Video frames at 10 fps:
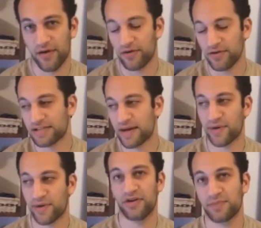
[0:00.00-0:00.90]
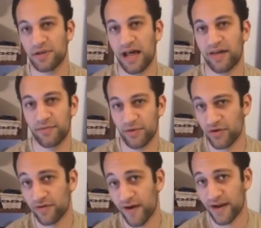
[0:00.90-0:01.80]
own separate goals, but a lot of them are
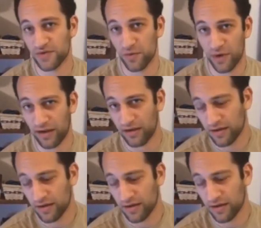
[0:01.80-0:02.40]
unified as well.